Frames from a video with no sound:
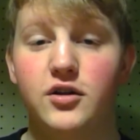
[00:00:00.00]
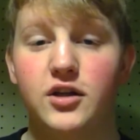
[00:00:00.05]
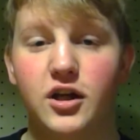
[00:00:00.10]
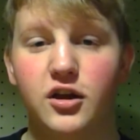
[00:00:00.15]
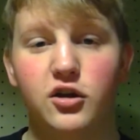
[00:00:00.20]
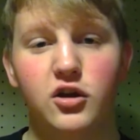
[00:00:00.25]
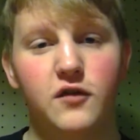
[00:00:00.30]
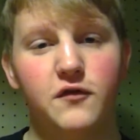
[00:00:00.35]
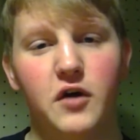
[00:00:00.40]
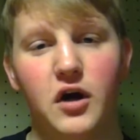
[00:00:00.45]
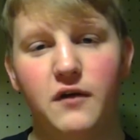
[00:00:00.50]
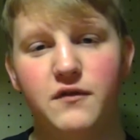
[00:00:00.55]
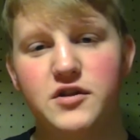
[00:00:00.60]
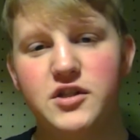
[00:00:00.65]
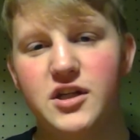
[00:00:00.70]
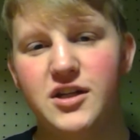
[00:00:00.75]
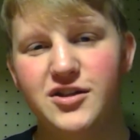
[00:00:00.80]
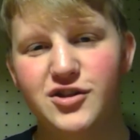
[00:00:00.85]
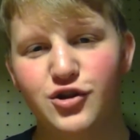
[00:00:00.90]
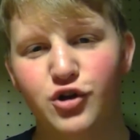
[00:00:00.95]
I love off
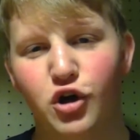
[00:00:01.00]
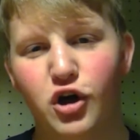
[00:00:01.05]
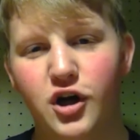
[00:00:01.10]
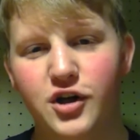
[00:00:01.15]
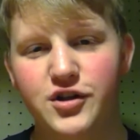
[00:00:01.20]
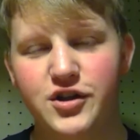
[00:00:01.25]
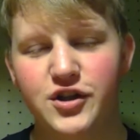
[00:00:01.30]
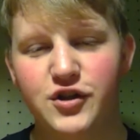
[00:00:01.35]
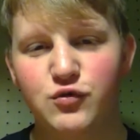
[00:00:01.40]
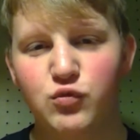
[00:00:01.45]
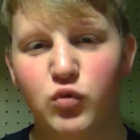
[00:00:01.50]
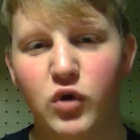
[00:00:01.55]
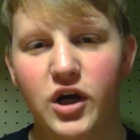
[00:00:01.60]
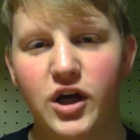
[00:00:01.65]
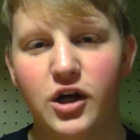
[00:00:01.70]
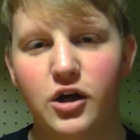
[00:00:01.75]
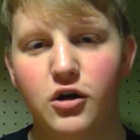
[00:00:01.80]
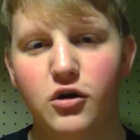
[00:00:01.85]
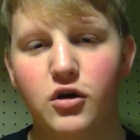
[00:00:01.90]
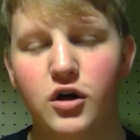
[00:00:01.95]
season haunts as
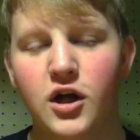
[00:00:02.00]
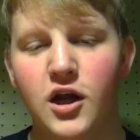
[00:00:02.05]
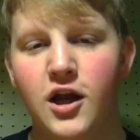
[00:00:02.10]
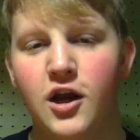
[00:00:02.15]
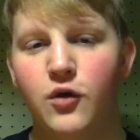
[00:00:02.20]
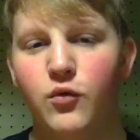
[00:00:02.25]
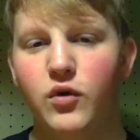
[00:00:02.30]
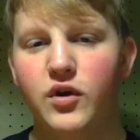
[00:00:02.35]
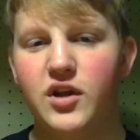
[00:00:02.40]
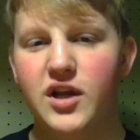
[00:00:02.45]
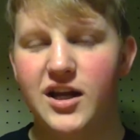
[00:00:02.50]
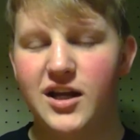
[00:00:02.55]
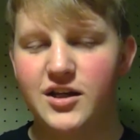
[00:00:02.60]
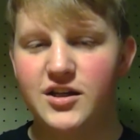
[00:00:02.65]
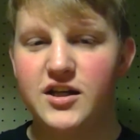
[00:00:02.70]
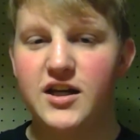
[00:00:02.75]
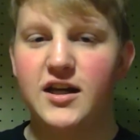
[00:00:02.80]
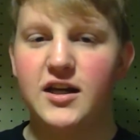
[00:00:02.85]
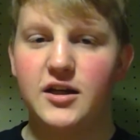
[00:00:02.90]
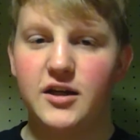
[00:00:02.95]
well when they can
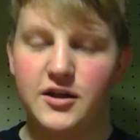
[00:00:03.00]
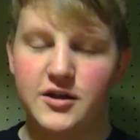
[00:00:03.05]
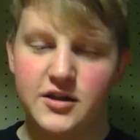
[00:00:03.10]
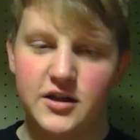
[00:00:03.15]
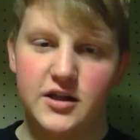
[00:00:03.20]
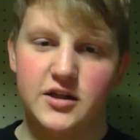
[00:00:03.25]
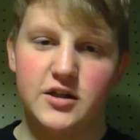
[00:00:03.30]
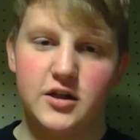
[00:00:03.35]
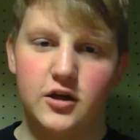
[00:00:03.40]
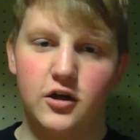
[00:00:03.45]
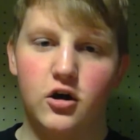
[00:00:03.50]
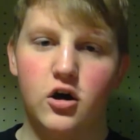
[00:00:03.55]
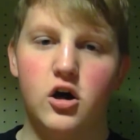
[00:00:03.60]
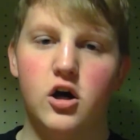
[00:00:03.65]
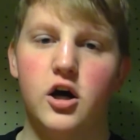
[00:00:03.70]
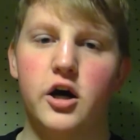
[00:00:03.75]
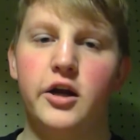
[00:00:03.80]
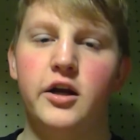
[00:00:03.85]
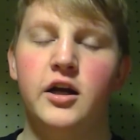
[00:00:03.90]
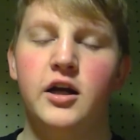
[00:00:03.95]
take an existing
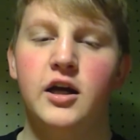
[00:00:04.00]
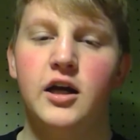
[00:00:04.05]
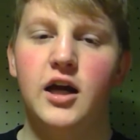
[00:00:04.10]
haunt